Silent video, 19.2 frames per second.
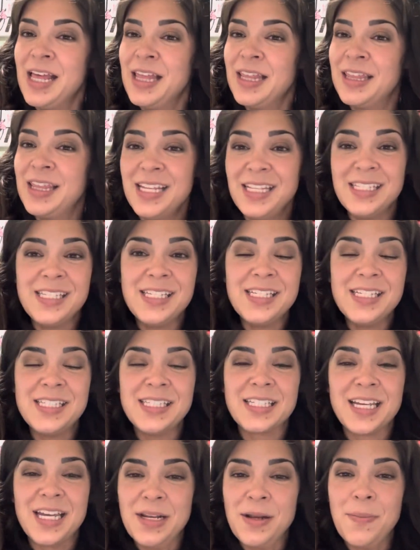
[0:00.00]
This is
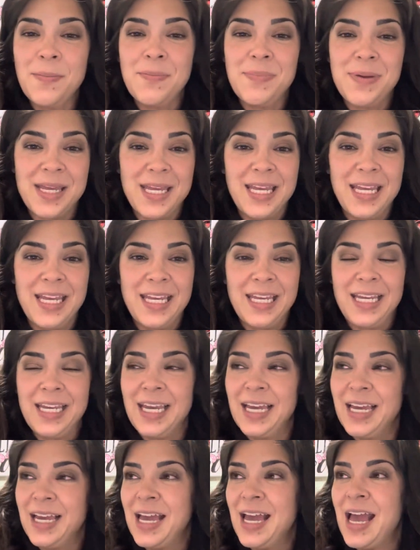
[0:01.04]
gonna
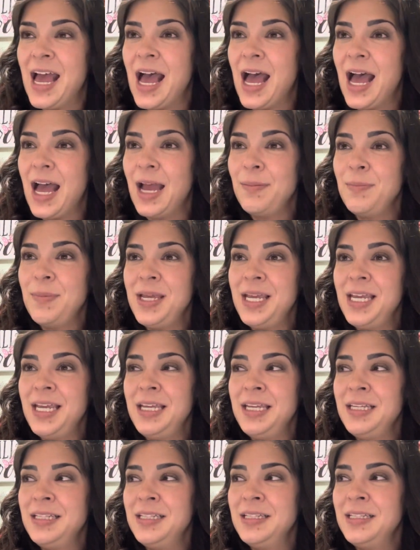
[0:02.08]
be, I
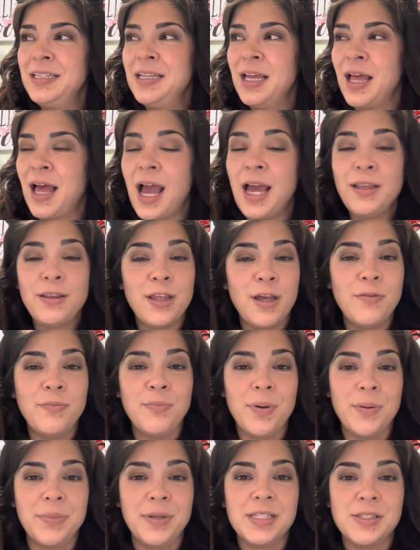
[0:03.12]
mean, I love
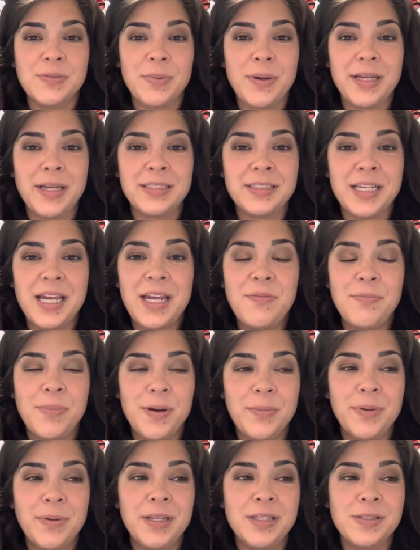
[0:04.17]
pumpkin spice. I have
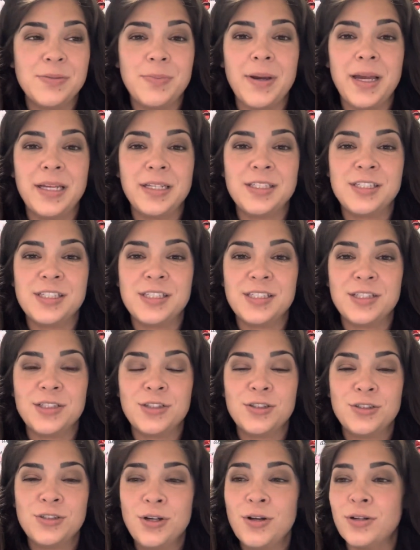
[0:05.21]
pumpkin spice
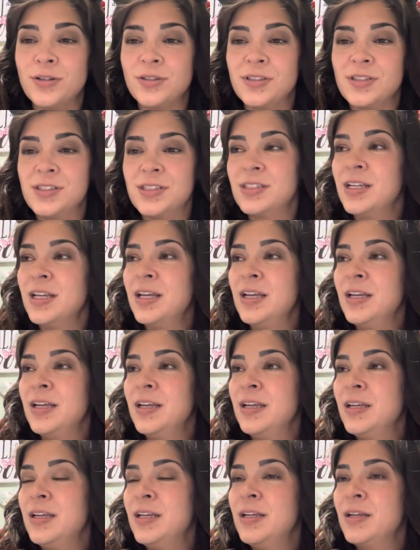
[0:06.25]
shirts,
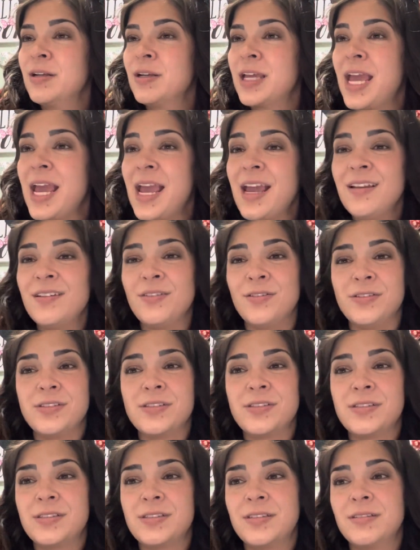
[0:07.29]

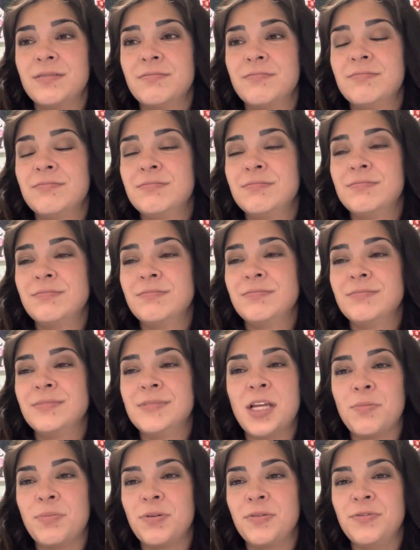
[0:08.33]
candles,
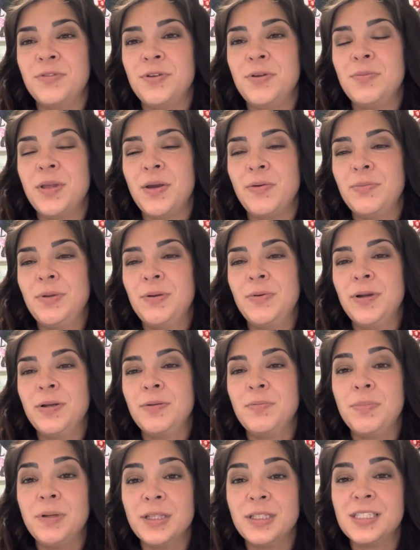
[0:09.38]
not perfume, that would be
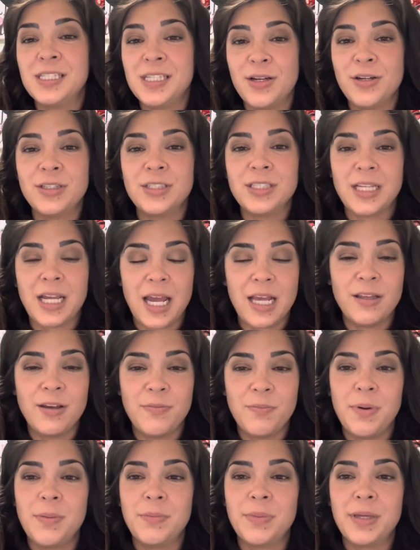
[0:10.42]
weird. But seriously, I
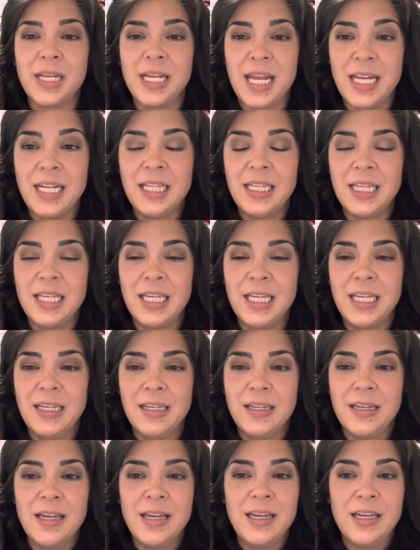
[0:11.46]
love pumpkin anything.
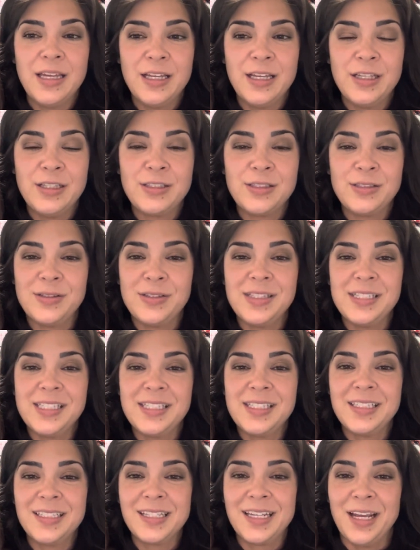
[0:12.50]
So this
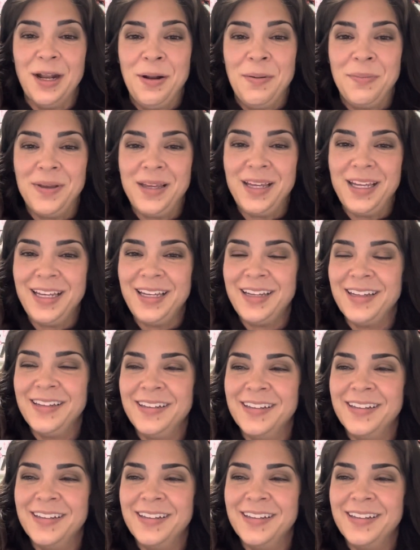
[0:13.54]
is gonna be,